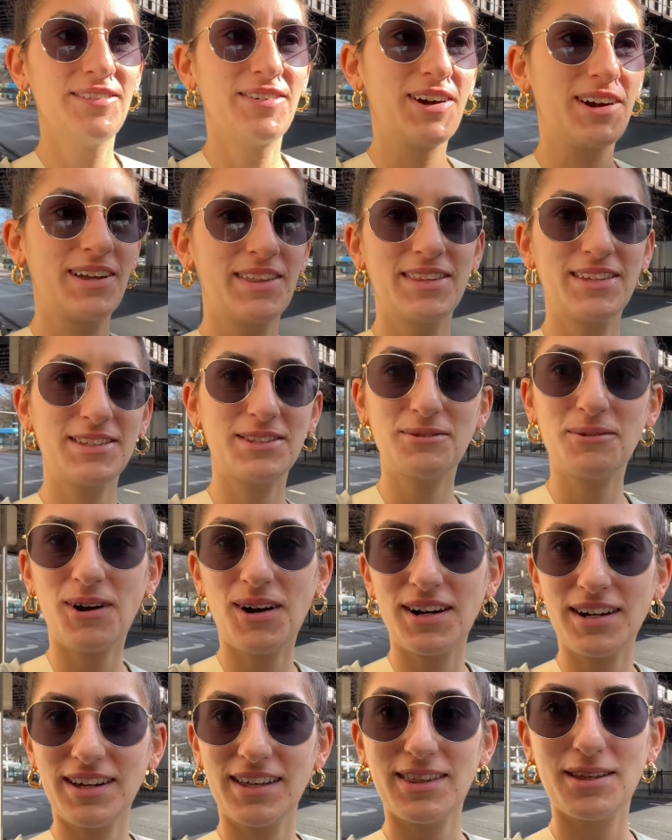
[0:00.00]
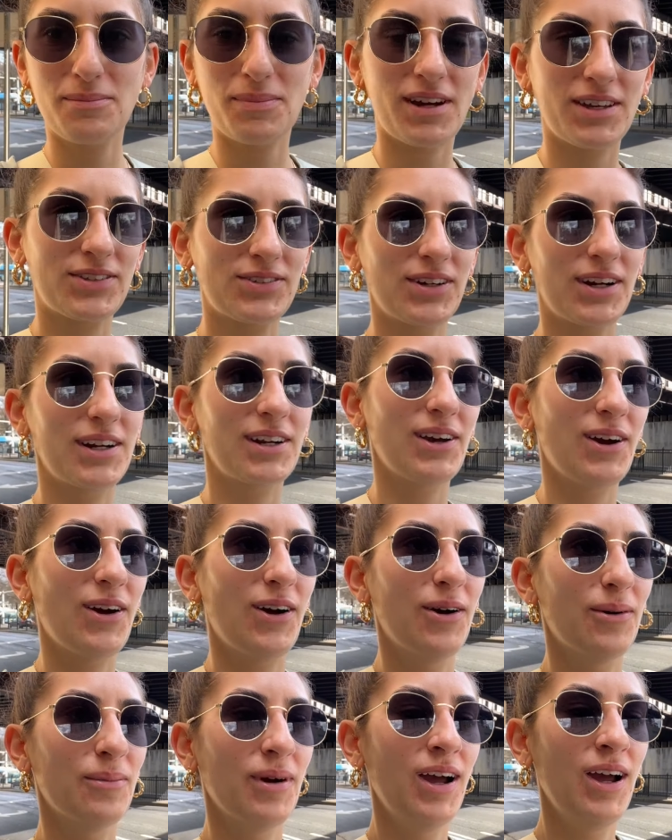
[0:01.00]
for this walk and the bus ride
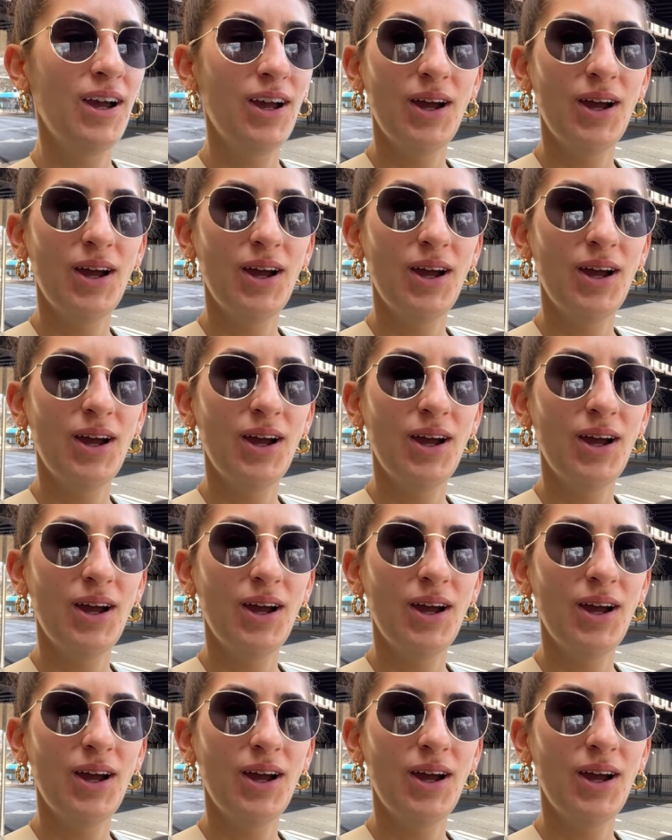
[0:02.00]
home,